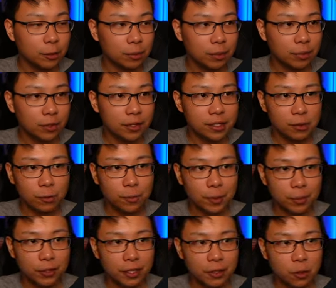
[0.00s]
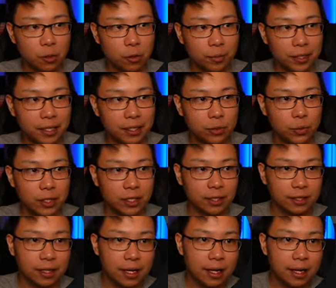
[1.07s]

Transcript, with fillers: burns, it would be pretty cool because we could...